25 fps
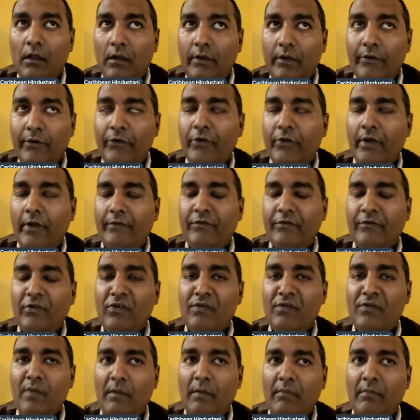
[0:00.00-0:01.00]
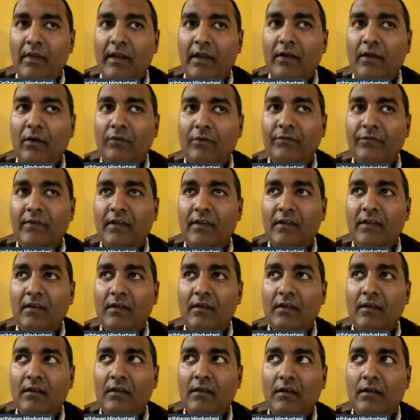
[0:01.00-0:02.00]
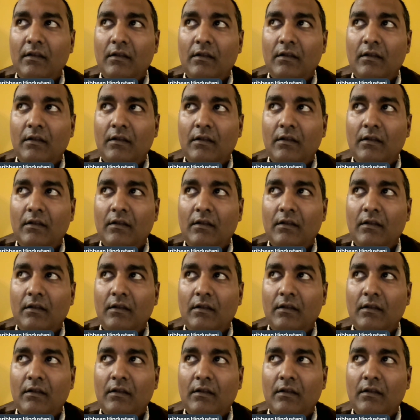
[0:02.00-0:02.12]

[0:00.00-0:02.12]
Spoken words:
You have to remember that often